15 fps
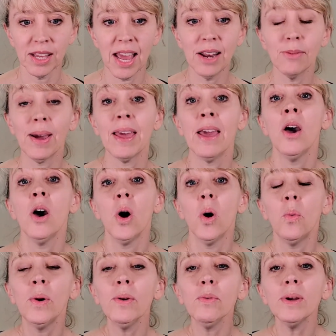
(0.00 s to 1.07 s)
Anyway,
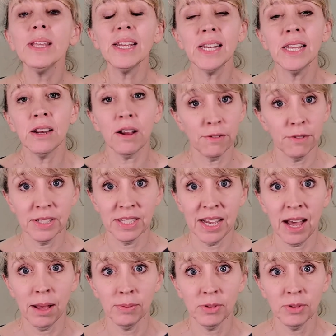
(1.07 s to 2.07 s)
we really need our friends to help.